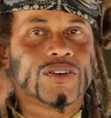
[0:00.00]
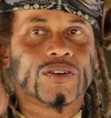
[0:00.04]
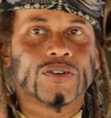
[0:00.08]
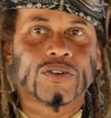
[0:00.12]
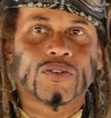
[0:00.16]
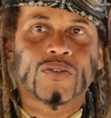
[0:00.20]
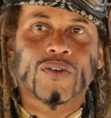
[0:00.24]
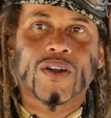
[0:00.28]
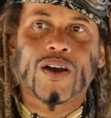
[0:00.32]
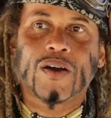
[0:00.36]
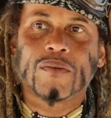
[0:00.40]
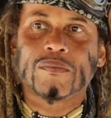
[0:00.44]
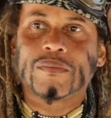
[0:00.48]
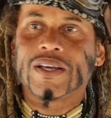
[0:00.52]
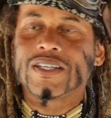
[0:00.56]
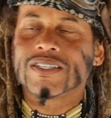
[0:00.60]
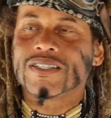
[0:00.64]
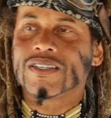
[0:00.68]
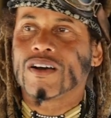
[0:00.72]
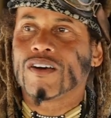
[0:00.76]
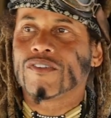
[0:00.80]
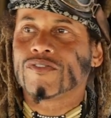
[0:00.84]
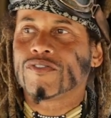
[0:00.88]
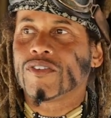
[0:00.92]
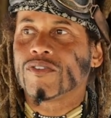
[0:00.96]
ground
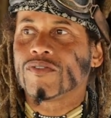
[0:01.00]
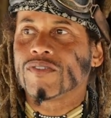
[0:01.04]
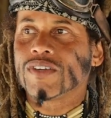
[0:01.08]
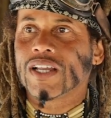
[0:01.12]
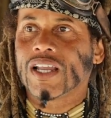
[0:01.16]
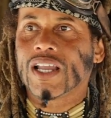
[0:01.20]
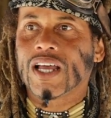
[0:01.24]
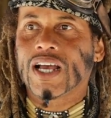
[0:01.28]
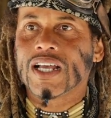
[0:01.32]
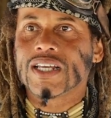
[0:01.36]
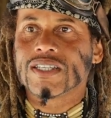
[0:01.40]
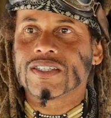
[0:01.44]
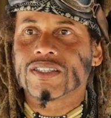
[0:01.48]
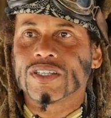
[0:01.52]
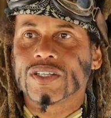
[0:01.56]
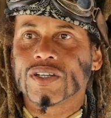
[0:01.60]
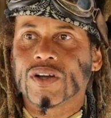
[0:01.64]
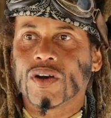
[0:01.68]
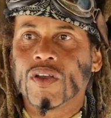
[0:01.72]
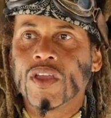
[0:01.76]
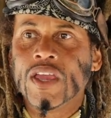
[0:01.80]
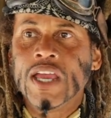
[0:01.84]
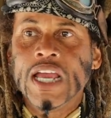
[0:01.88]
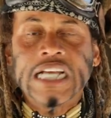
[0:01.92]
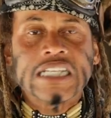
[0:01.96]
myself and realize,
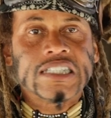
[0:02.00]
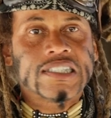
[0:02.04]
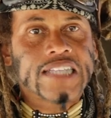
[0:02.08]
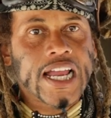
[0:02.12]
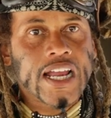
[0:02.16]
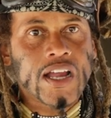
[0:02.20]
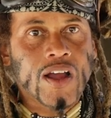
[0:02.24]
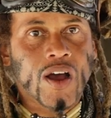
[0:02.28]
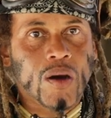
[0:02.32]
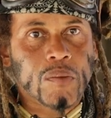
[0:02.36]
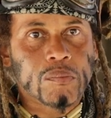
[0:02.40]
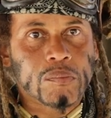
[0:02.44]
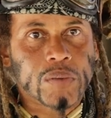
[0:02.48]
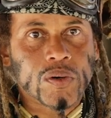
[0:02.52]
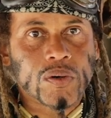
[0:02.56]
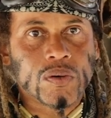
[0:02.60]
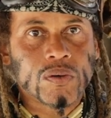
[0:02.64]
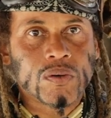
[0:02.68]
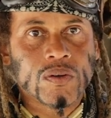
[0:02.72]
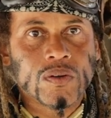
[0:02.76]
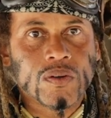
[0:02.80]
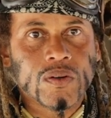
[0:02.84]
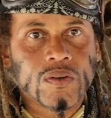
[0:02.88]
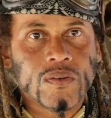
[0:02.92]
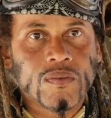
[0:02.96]
stay
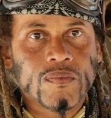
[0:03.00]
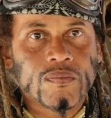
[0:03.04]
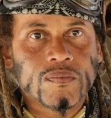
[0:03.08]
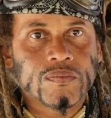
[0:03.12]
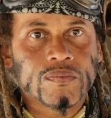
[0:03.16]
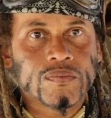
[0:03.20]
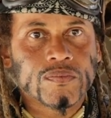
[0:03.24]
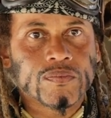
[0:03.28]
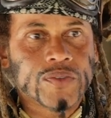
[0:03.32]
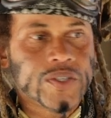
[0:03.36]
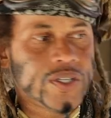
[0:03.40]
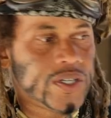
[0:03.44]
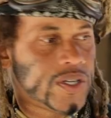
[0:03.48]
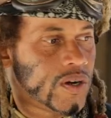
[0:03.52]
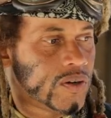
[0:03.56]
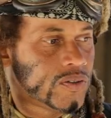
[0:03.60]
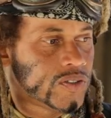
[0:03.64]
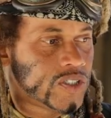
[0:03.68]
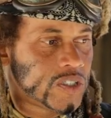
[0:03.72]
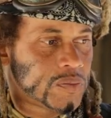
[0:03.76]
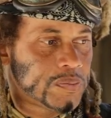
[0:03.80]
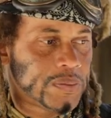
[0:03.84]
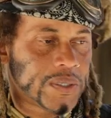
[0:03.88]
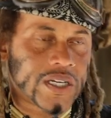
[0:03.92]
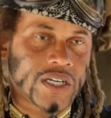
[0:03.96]
humble.
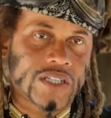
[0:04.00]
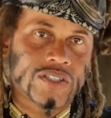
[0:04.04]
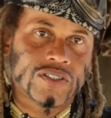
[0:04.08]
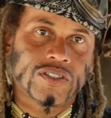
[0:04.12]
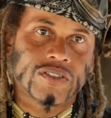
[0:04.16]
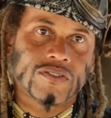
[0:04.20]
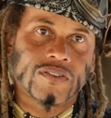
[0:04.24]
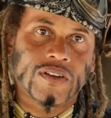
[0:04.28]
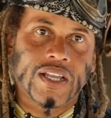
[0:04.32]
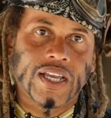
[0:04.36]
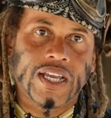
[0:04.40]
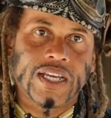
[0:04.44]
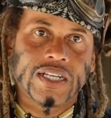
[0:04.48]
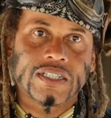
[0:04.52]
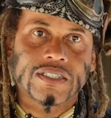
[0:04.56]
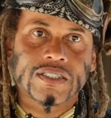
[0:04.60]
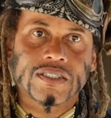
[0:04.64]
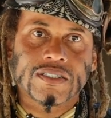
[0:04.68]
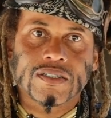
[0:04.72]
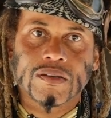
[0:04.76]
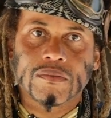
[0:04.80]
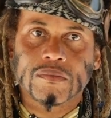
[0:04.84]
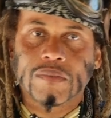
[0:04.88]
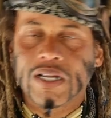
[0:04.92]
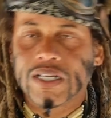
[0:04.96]
Just because you're related to
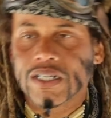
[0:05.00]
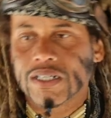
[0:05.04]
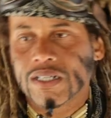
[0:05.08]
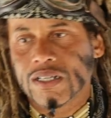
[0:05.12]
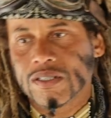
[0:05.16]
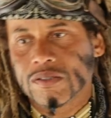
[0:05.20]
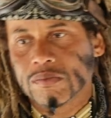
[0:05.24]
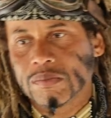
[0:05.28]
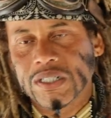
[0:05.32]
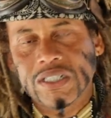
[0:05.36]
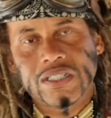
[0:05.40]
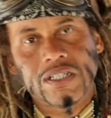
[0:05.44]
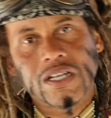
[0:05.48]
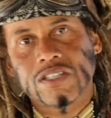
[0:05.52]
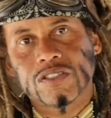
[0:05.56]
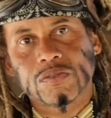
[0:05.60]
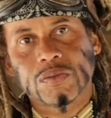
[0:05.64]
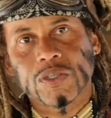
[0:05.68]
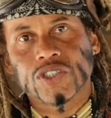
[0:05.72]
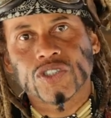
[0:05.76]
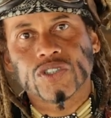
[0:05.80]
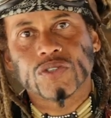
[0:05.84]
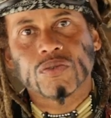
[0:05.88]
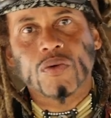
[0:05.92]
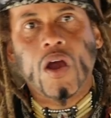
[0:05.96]
somebody doesn't mean that's
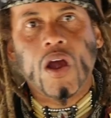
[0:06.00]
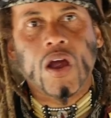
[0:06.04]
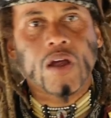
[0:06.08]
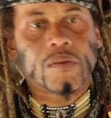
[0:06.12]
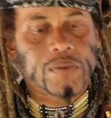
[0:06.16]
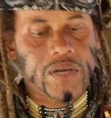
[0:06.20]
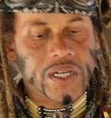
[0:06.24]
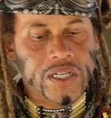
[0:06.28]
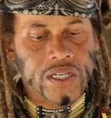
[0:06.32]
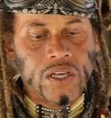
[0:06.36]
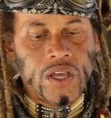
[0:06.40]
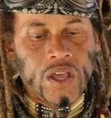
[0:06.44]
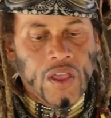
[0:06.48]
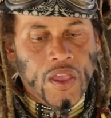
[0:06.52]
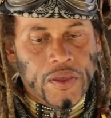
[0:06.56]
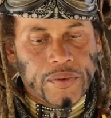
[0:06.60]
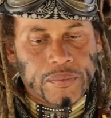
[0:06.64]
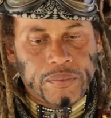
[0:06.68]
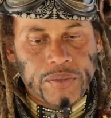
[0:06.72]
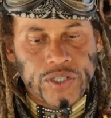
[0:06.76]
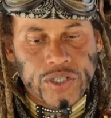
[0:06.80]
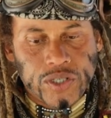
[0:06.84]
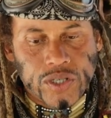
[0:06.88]
what you are. But when